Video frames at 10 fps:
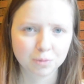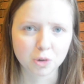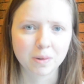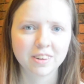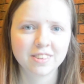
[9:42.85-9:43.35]

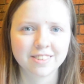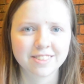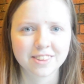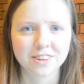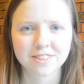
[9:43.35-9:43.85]
Joanna is
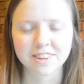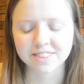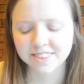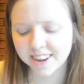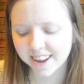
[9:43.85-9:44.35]
the girl's
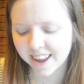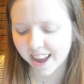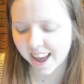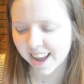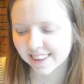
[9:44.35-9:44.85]
cousin,
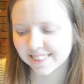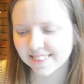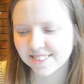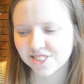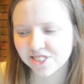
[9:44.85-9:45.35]
and
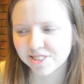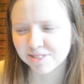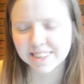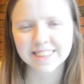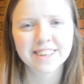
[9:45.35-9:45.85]
it's just
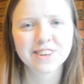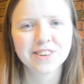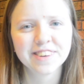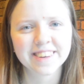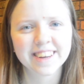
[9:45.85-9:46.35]
really
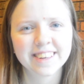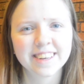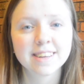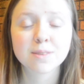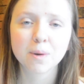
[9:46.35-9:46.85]
good, and
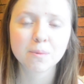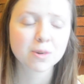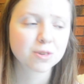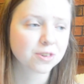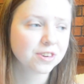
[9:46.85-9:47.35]
it's World
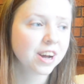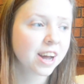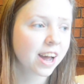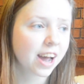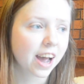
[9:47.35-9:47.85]
War II,
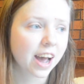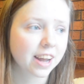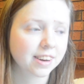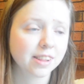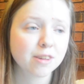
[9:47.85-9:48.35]

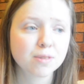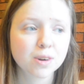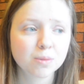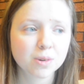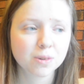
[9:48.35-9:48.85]
and I love World